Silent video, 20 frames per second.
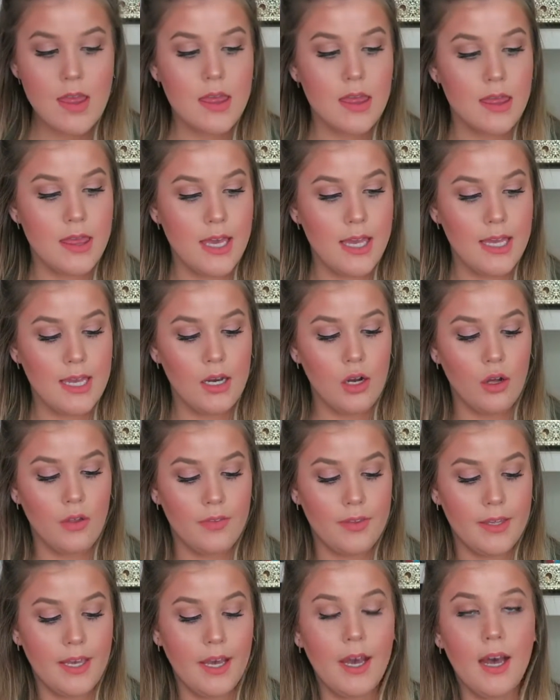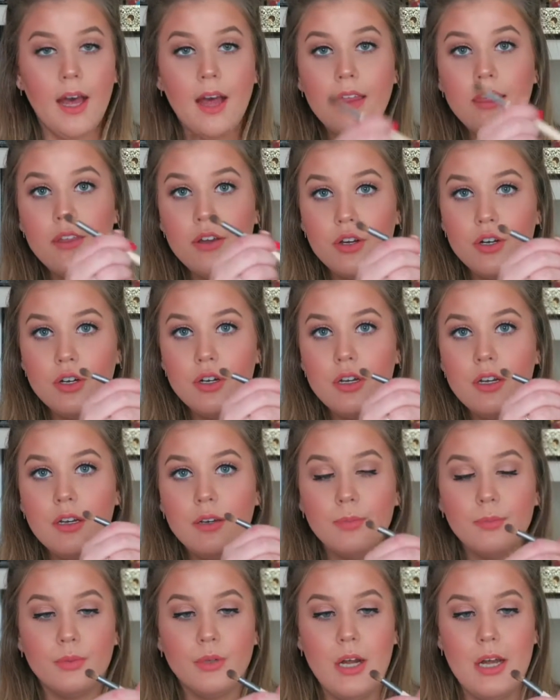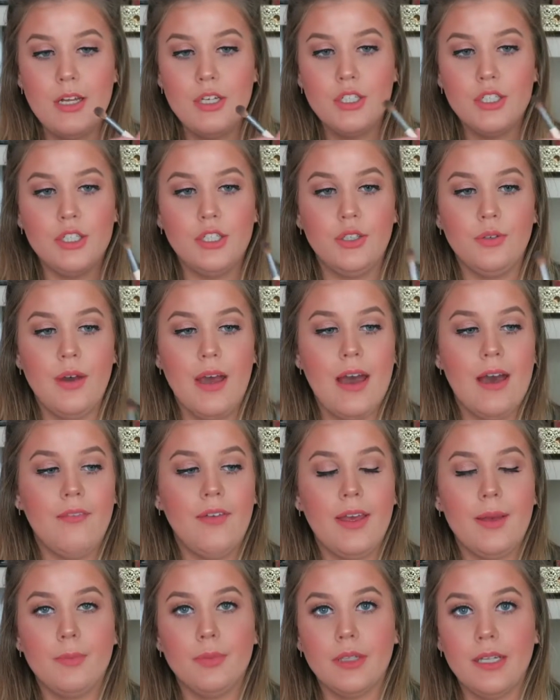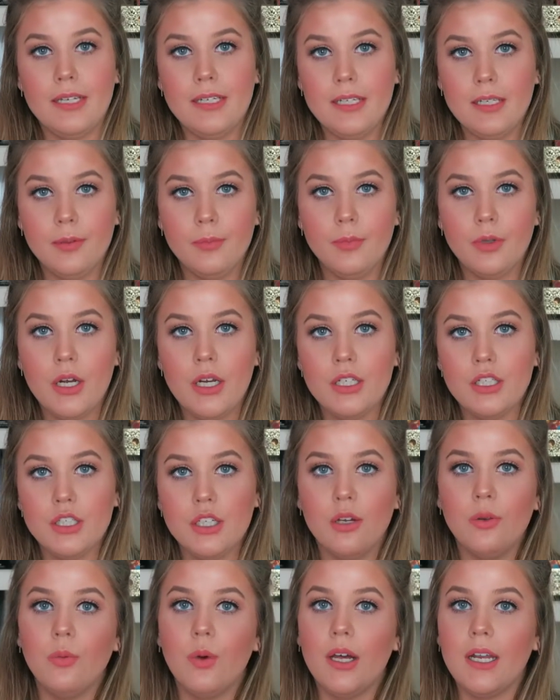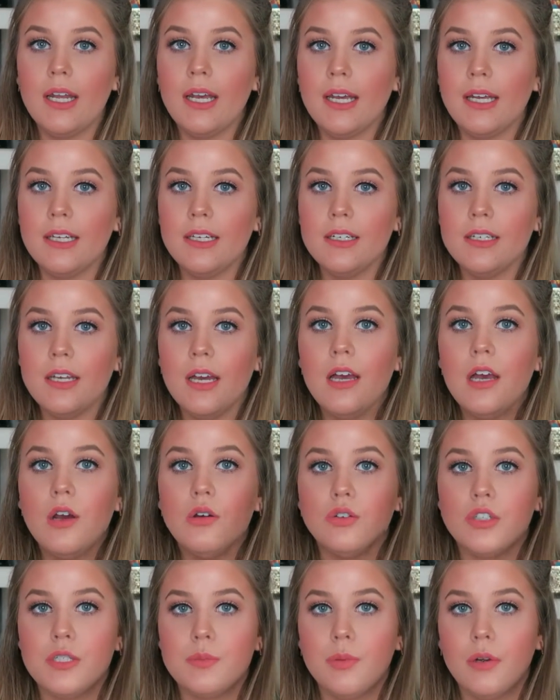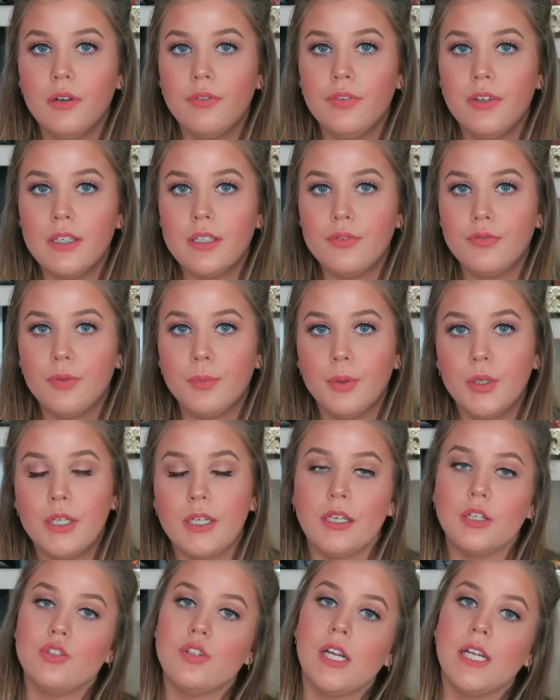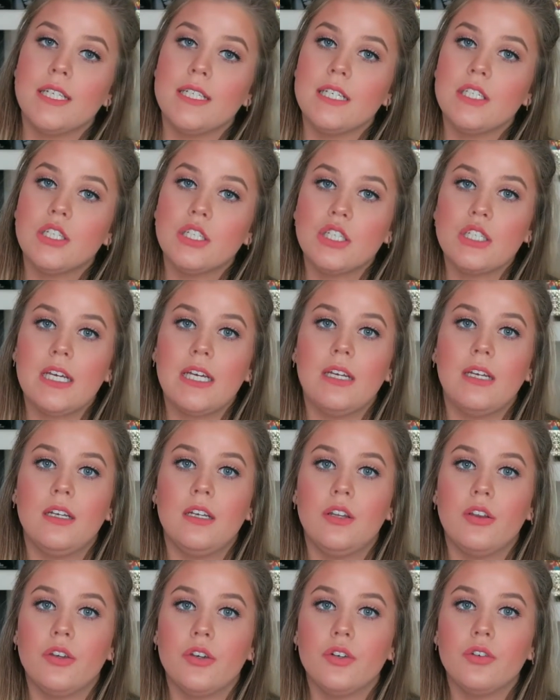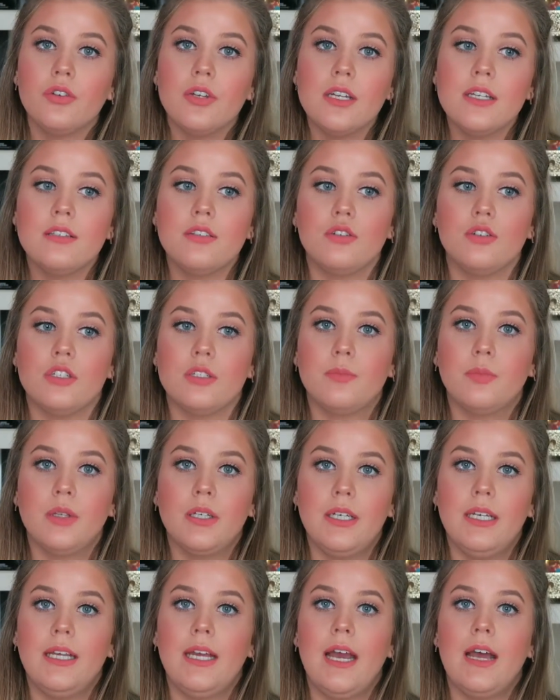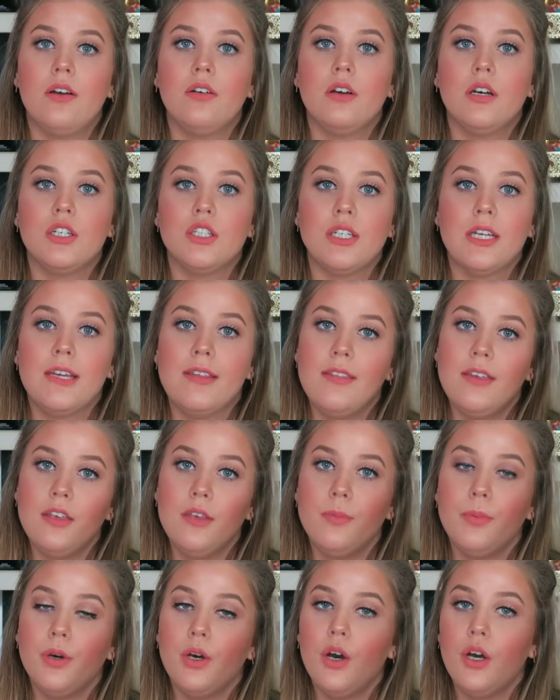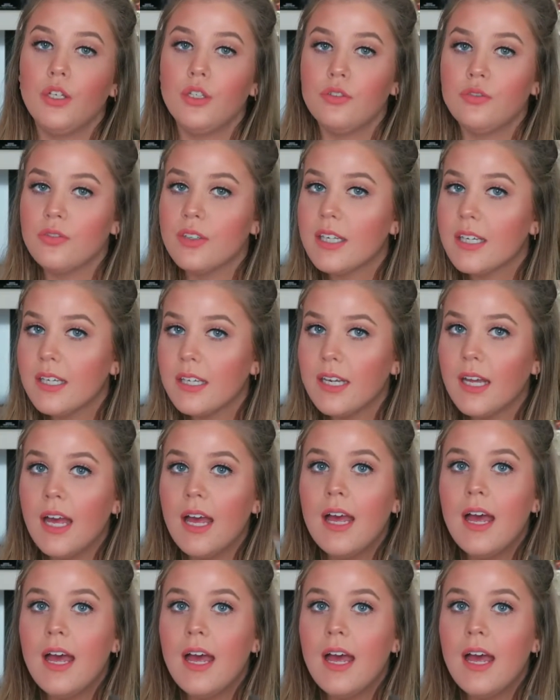Then on the other brush, you have a blending brush on one end, which is perfect for putting a transition shade into the crease or just blending out a shade that you put on your lid.